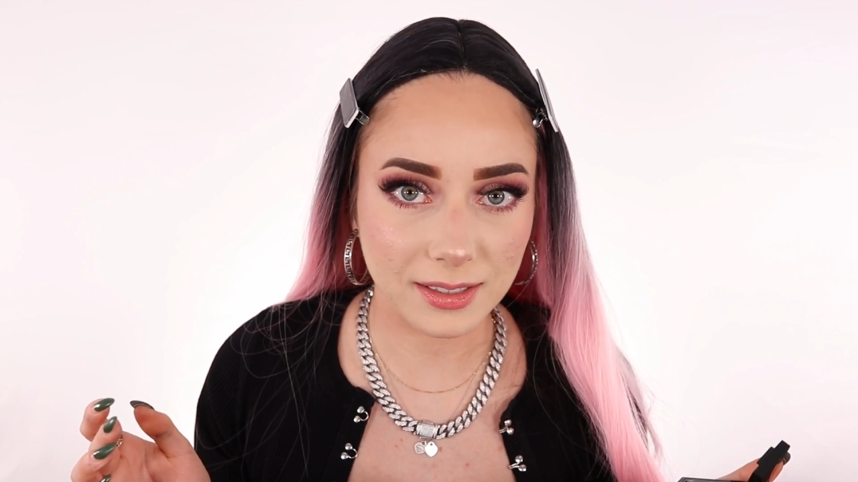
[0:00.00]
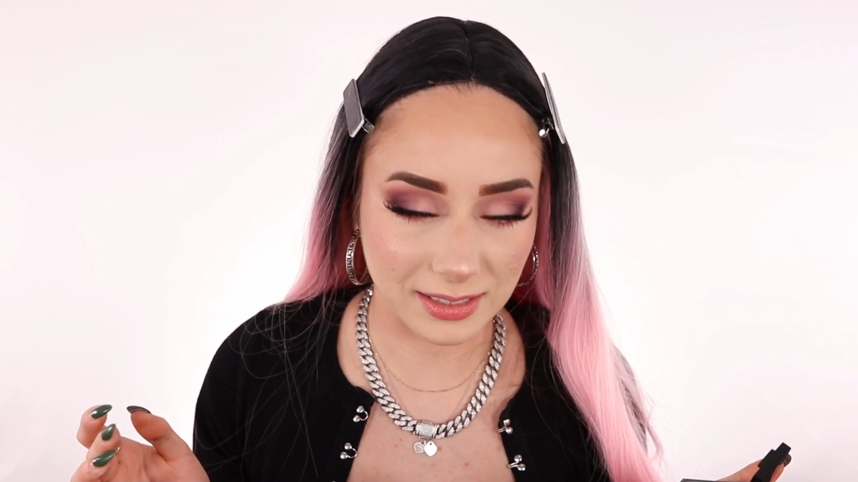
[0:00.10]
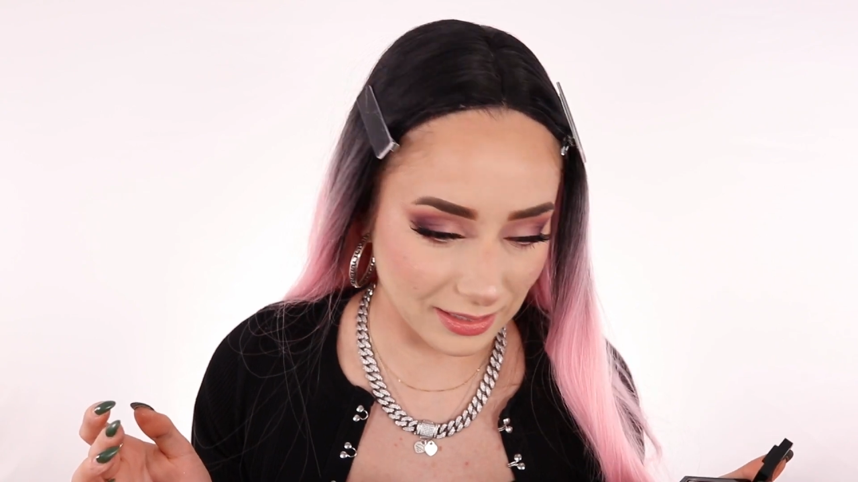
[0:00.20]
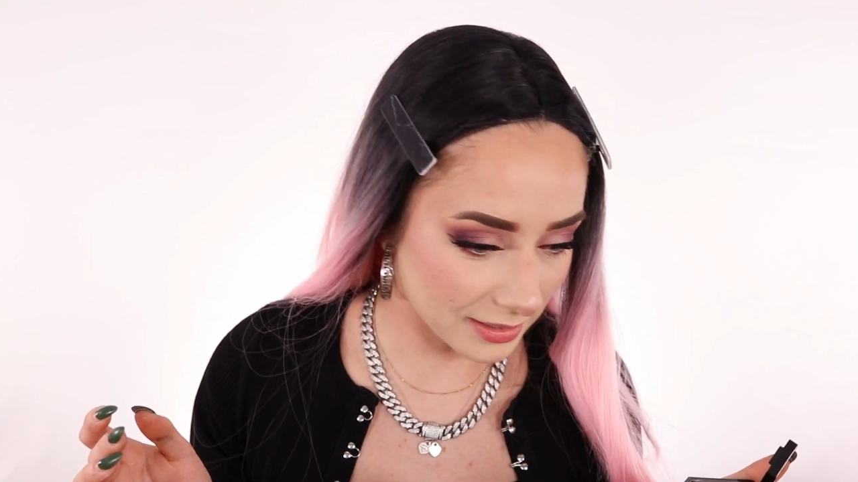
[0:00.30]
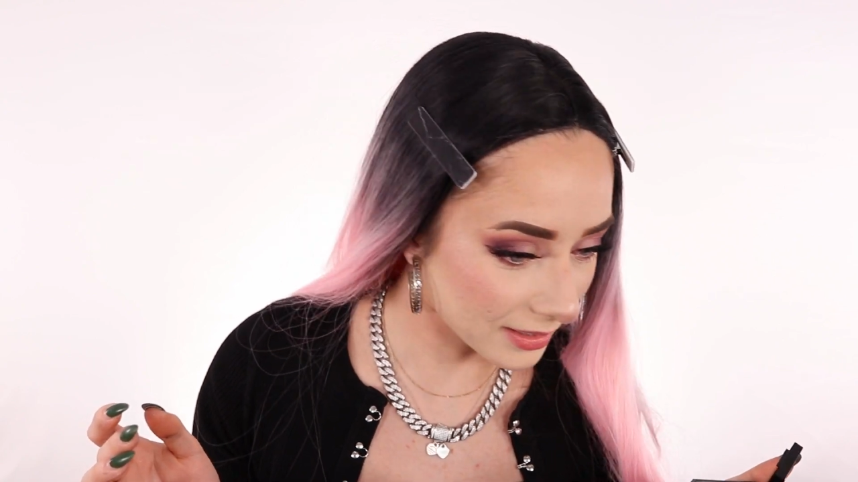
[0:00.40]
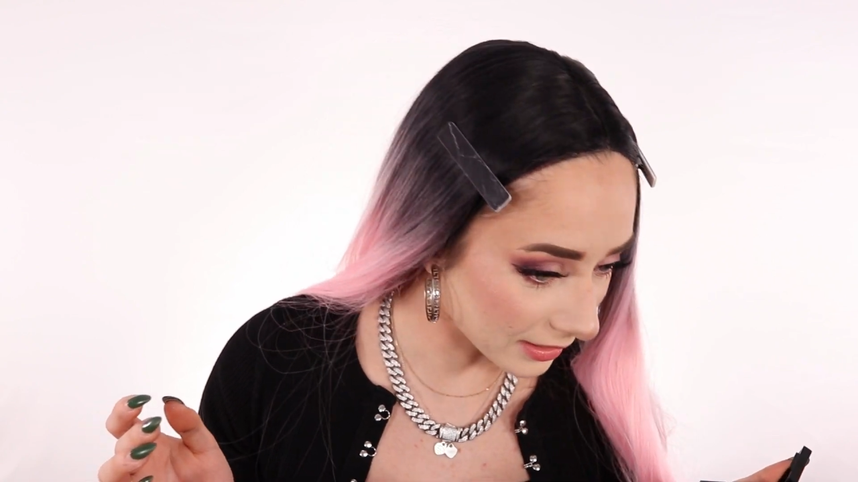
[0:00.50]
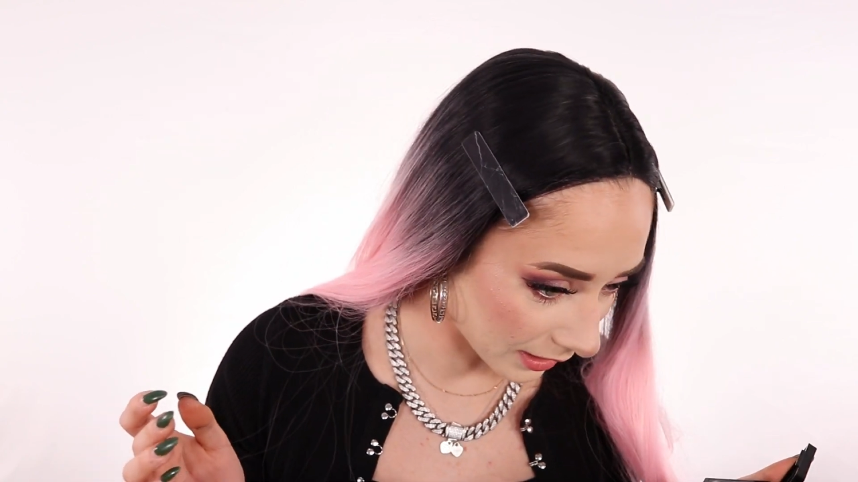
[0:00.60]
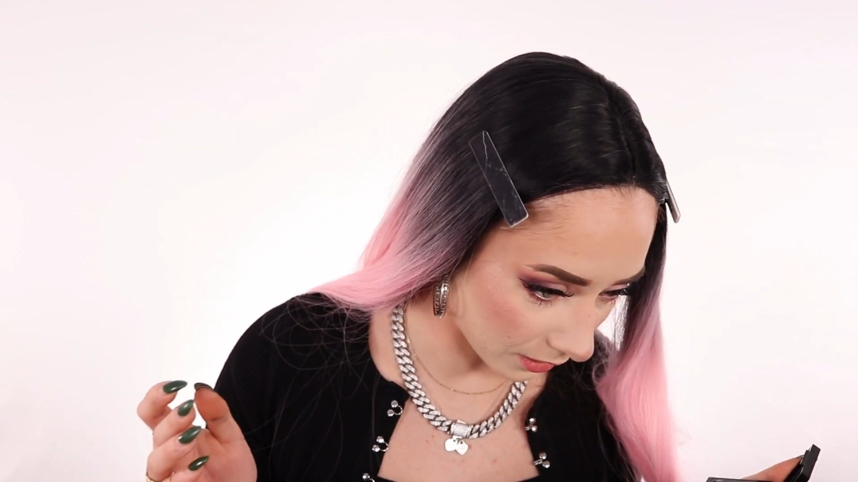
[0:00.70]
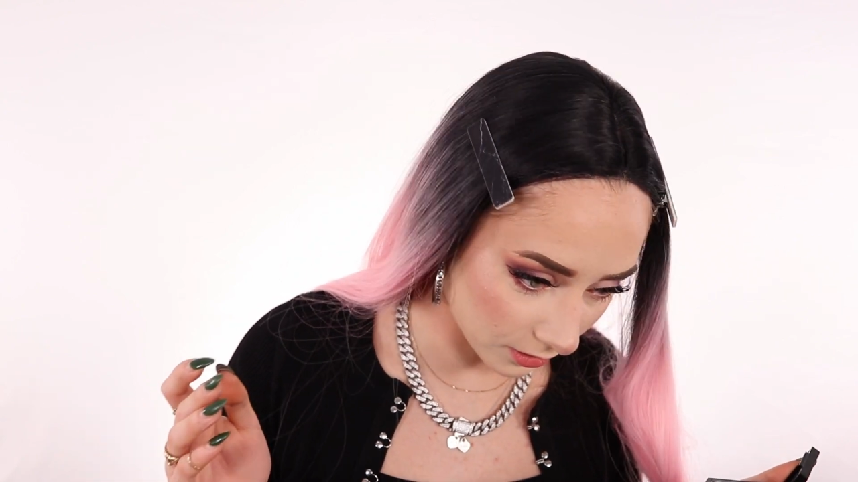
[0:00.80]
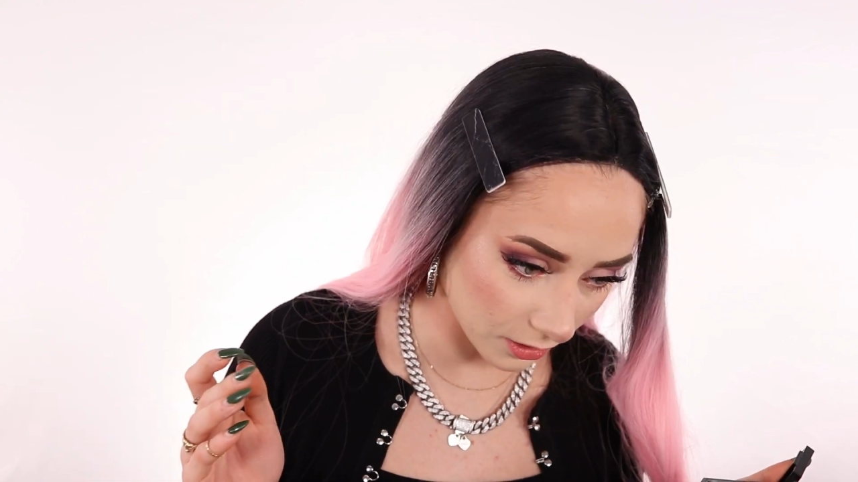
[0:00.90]
It's
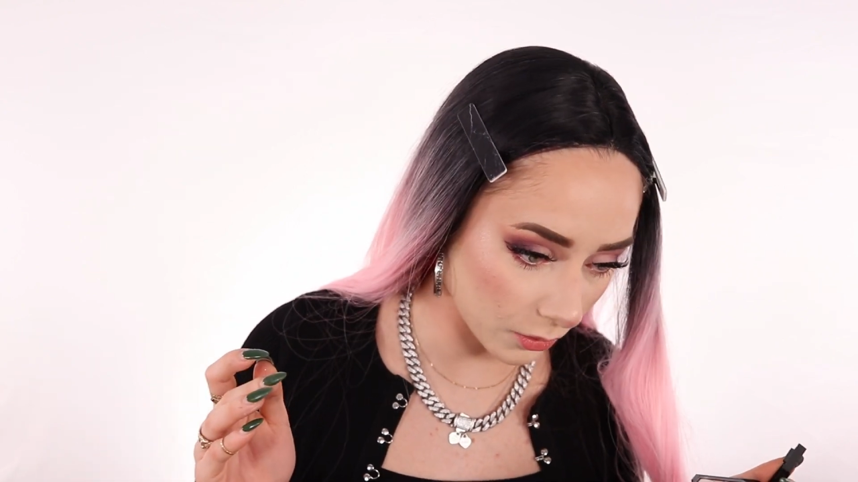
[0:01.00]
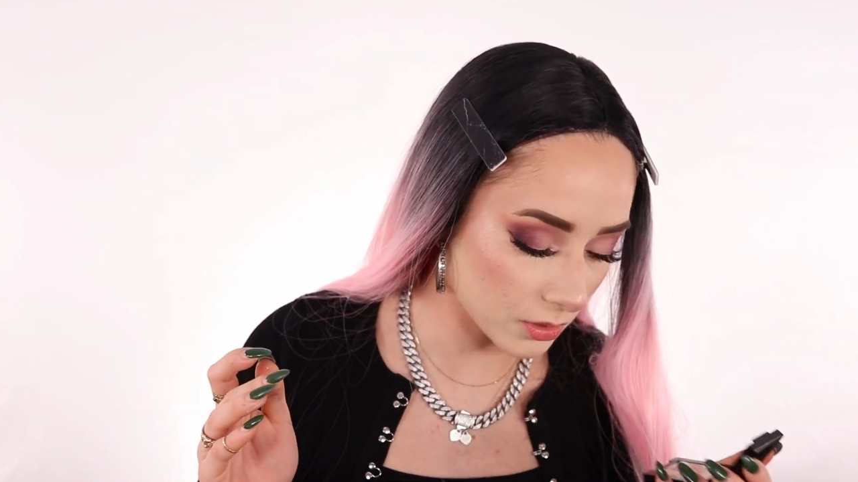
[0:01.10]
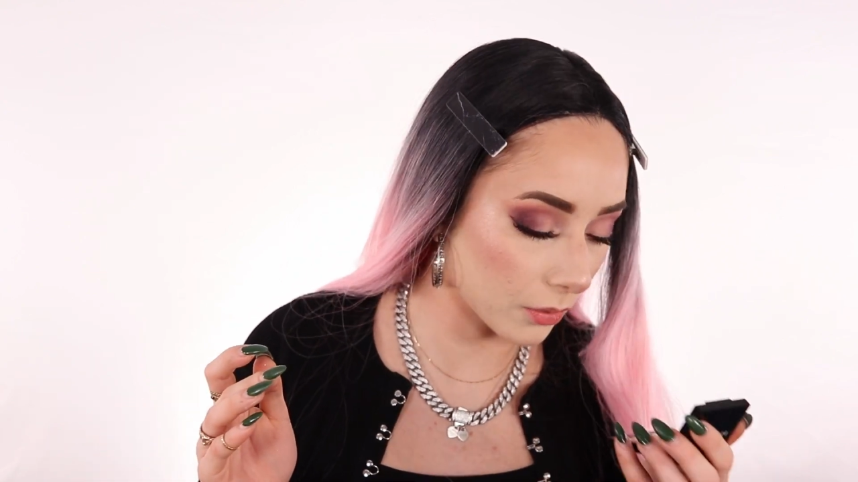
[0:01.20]
insane on the nose.